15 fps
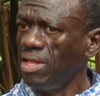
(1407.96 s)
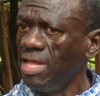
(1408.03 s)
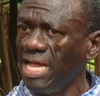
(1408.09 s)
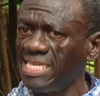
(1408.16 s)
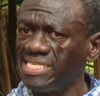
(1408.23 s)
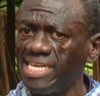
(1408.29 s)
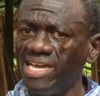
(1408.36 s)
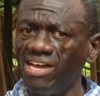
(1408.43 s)

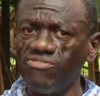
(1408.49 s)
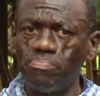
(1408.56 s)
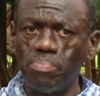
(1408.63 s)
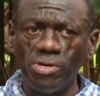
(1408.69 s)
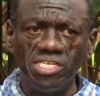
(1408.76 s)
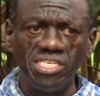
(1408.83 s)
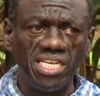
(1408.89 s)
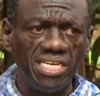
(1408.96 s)
As I have
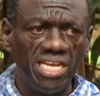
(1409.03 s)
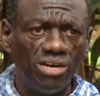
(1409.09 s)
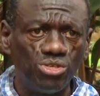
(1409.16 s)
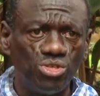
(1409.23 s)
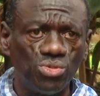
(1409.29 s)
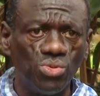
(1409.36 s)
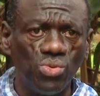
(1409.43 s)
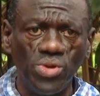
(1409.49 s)
pointed
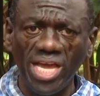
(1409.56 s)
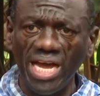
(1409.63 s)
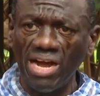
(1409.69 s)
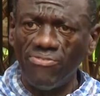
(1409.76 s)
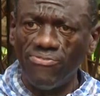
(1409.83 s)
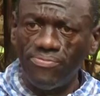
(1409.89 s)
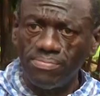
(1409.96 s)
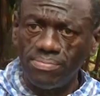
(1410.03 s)
out, we are
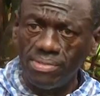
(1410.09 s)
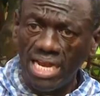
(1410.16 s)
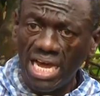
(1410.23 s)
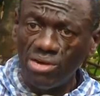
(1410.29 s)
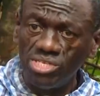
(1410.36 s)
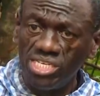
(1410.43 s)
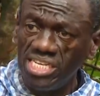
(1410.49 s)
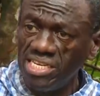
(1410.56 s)

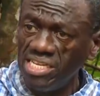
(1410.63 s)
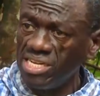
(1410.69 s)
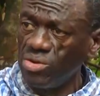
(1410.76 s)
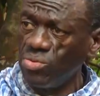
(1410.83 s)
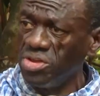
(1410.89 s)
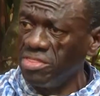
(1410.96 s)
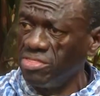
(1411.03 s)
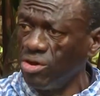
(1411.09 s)
now dealing
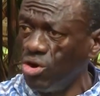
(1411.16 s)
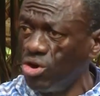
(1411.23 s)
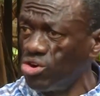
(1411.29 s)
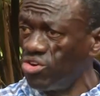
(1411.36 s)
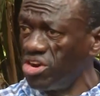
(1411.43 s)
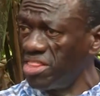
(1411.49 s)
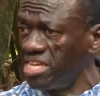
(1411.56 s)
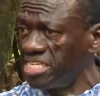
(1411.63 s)
with
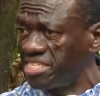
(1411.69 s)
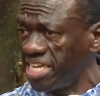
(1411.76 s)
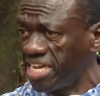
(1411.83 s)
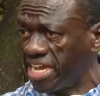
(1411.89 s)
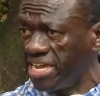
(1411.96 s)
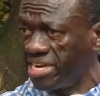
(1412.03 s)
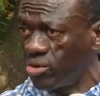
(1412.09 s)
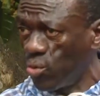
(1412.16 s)
only the
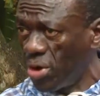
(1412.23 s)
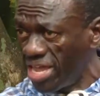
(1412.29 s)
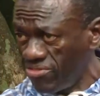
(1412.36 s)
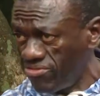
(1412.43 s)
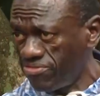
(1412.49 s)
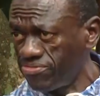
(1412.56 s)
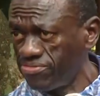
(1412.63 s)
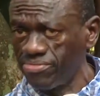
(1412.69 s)
second wave.